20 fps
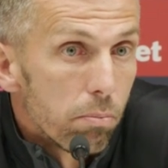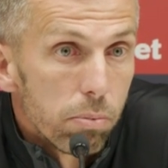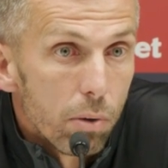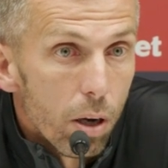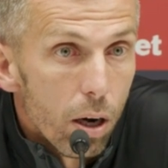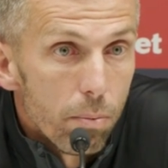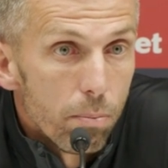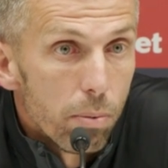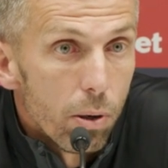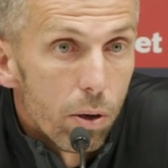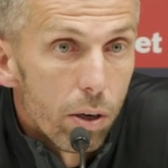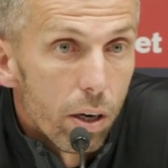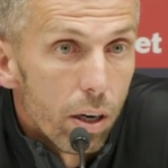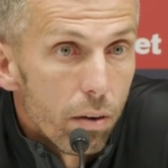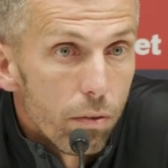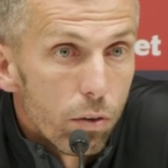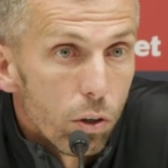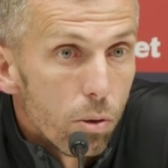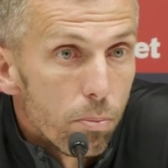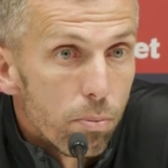go and put on
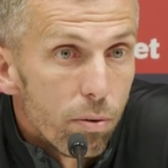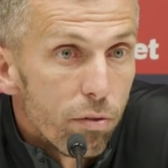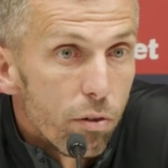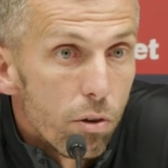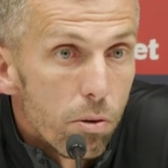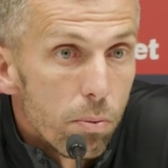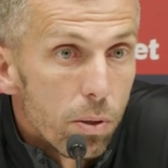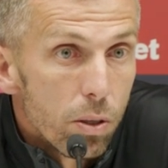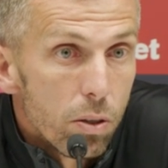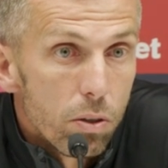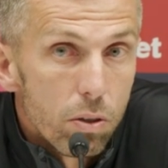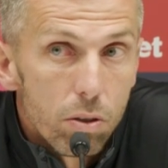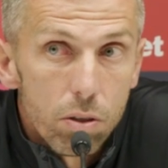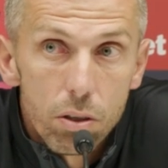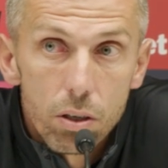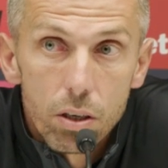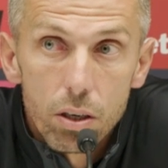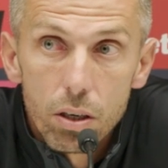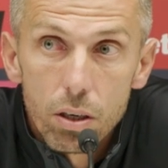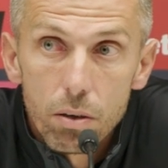another good performance
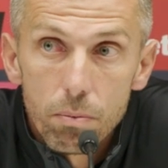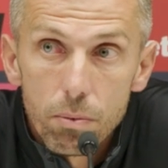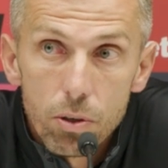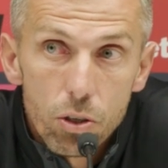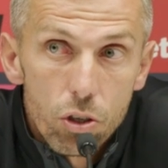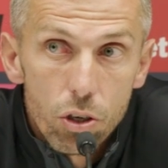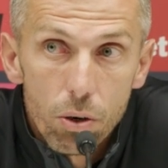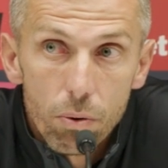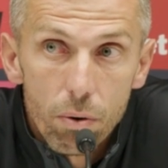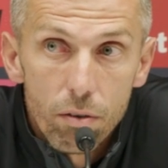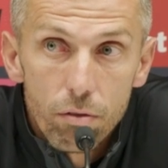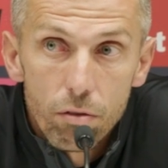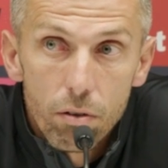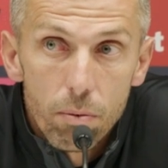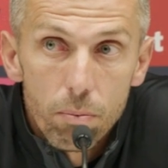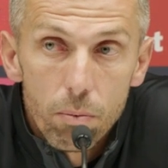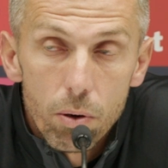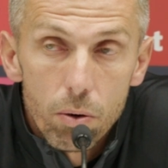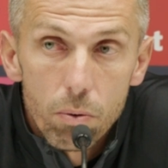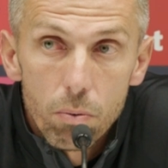um, and show
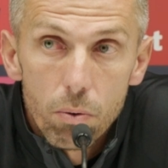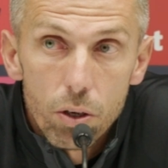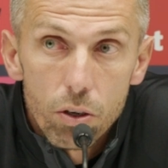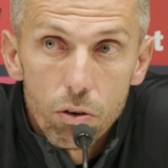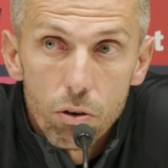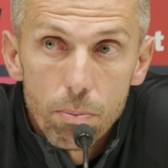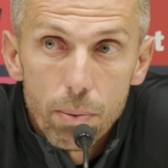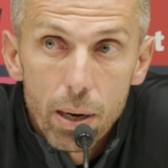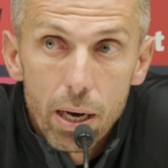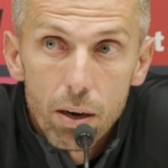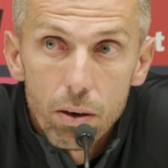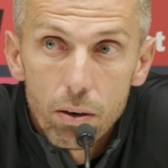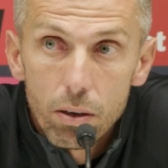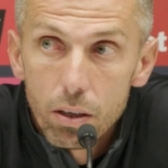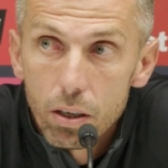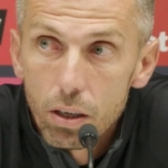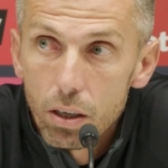everyone what what you're about.